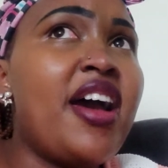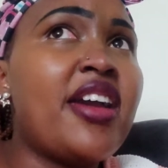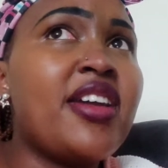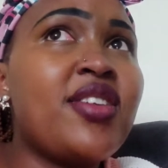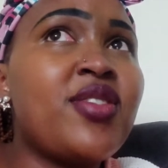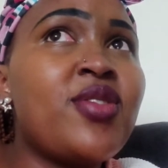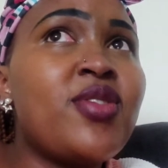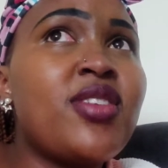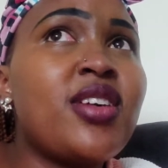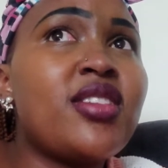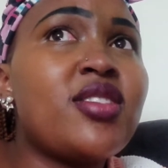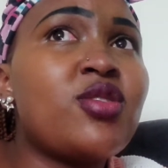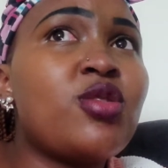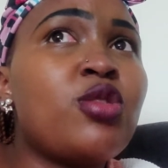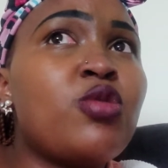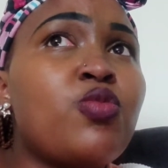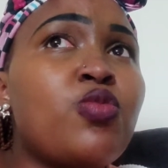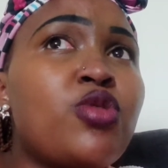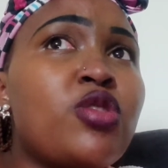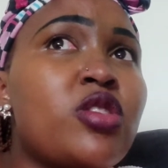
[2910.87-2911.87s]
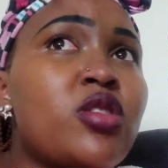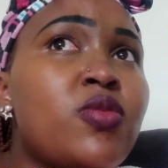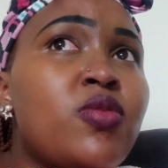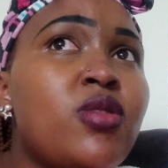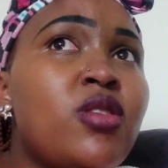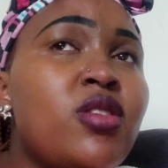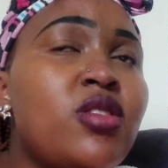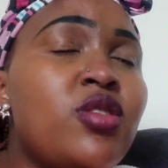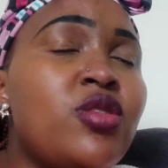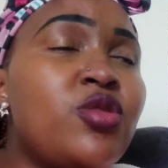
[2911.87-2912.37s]
you know, that's not
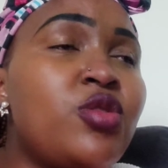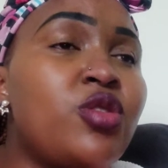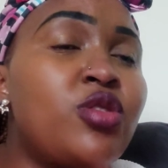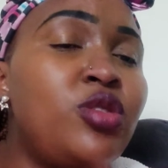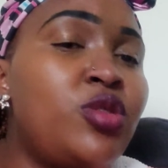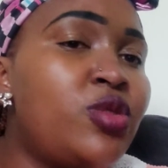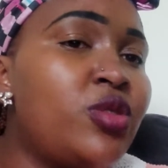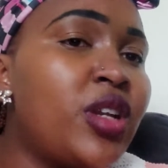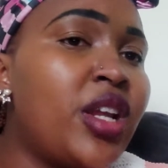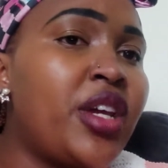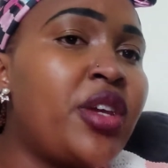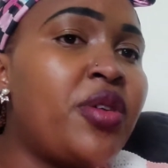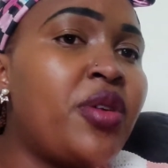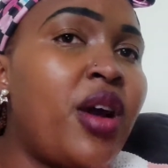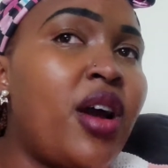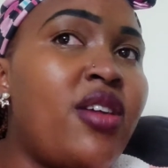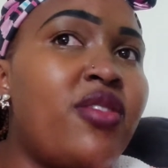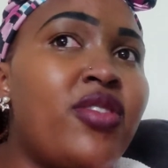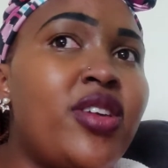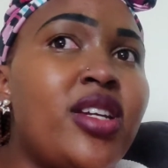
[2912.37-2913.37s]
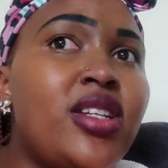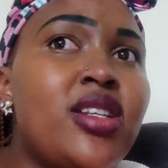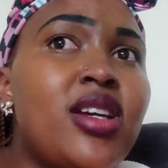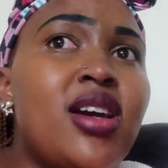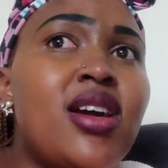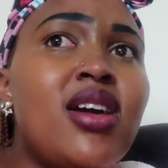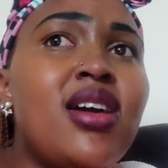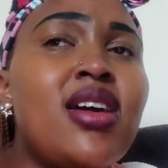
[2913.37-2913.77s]
possible. You don't look like you have it.